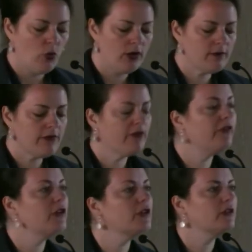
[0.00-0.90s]
One of the
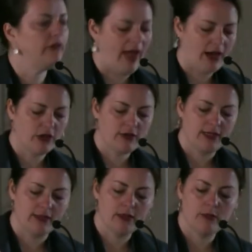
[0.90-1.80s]
first
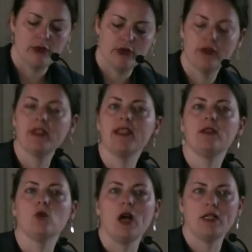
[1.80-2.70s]
factories to produce
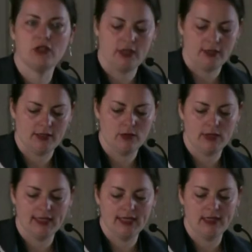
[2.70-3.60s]
these watches
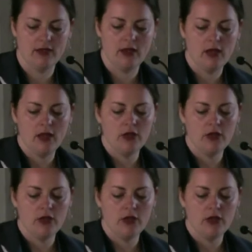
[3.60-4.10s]
was in